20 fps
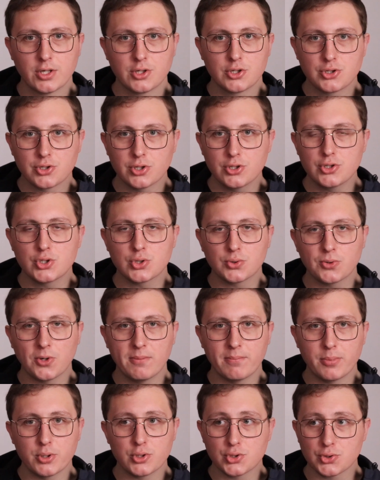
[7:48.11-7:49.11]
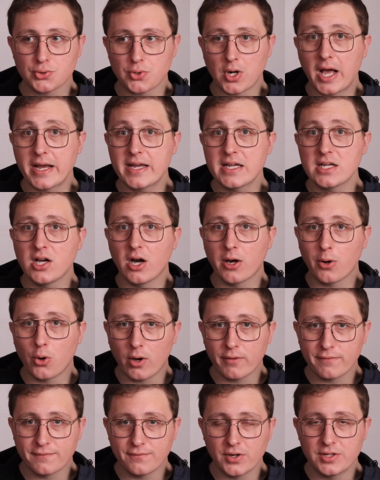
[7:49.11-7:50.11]
Should Trump try and cut
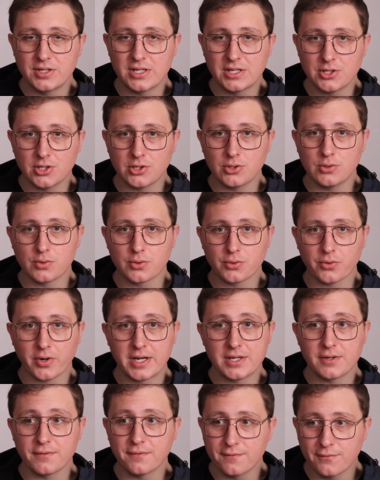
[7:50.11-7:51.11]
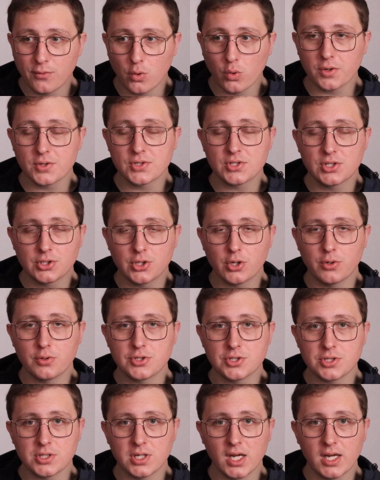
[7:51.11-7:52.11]
off funding to Ukraine to force
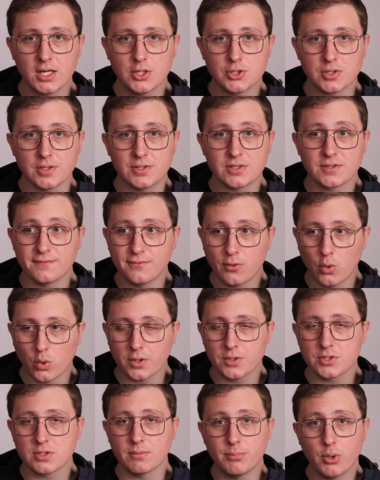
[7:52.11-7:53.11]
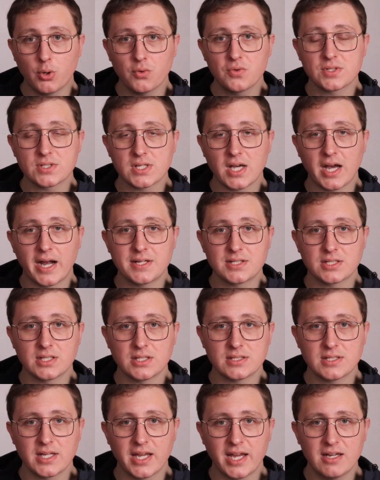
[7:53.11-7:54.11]
negotiations, force both sides to
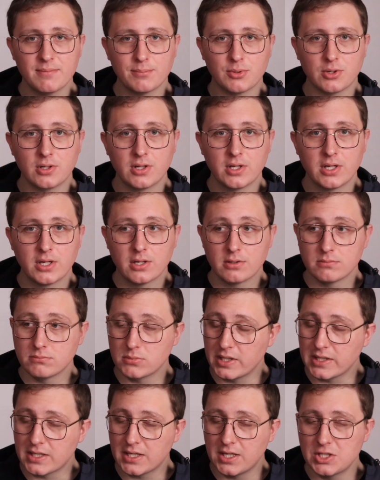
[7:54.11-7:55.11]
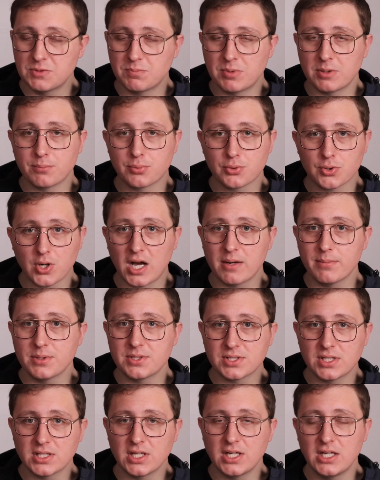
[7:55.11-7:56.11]
the table, like he's been
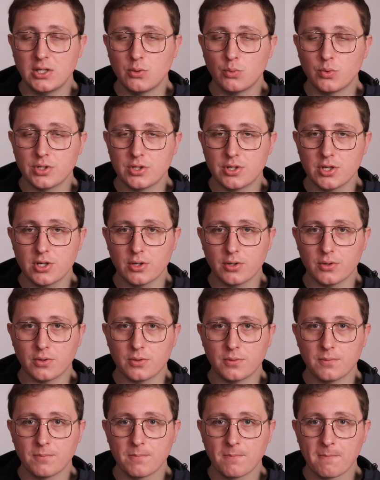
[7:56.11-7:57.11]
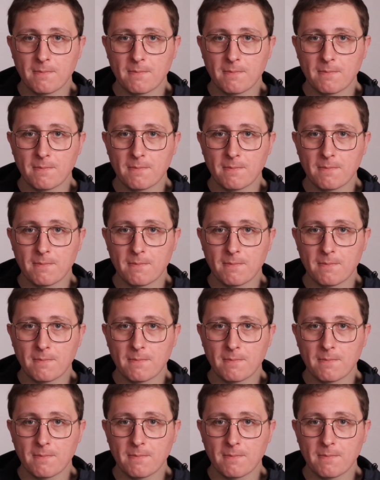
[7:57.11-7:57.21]
promising he would do,